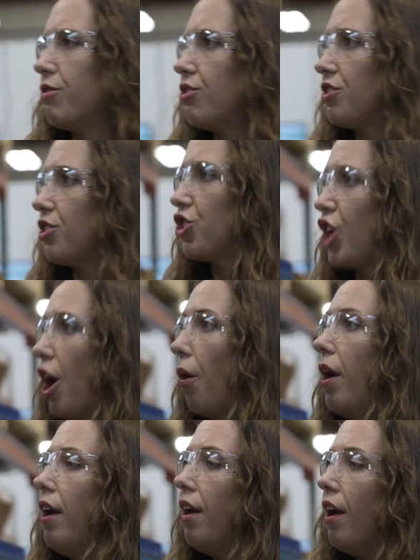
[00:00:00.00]
just to show.
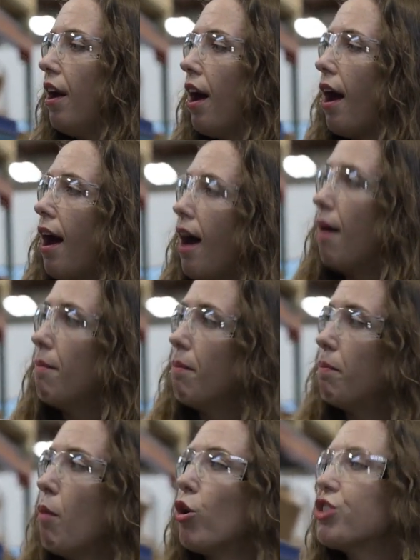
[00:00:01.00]

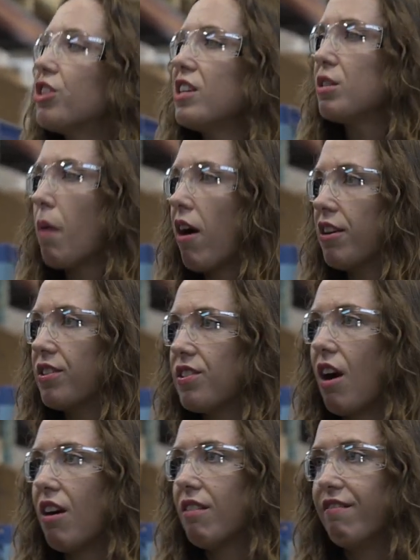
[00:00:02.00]
Most of these parts
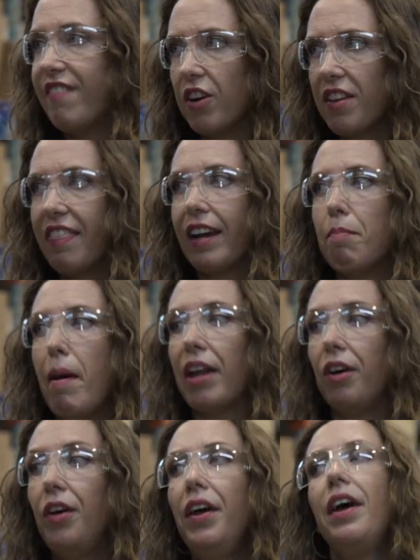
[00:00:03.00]
are very thick metal